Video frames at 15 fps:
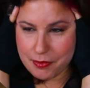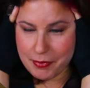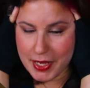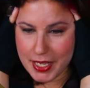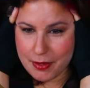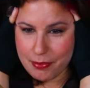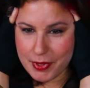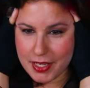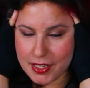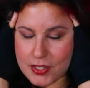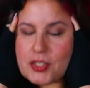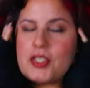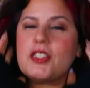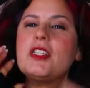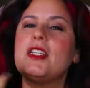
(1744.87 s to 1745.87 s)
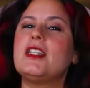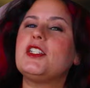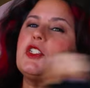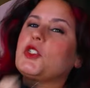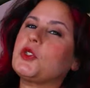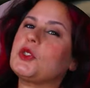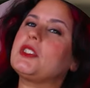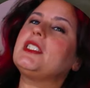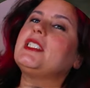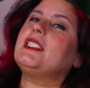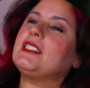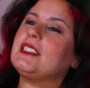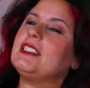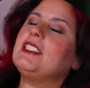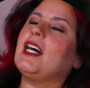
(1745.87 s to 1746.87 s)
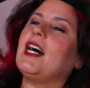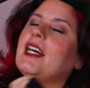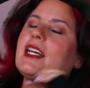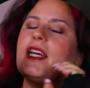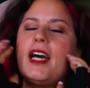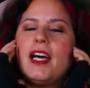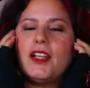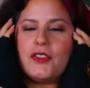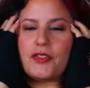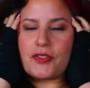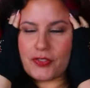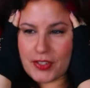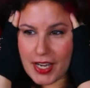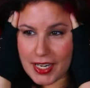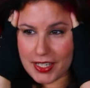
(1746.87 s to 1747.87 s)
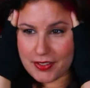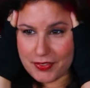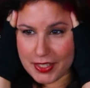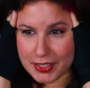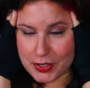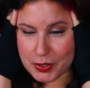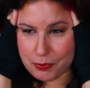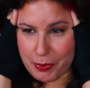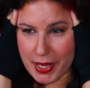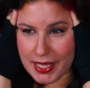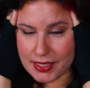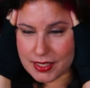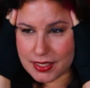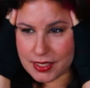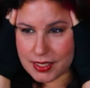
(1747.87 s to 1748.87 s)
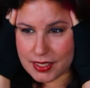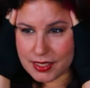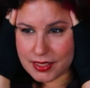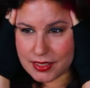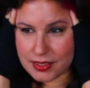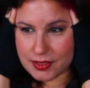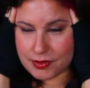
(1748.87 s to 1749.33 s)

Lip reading: Maybe you should have tried to not cut in front of it, Spencer.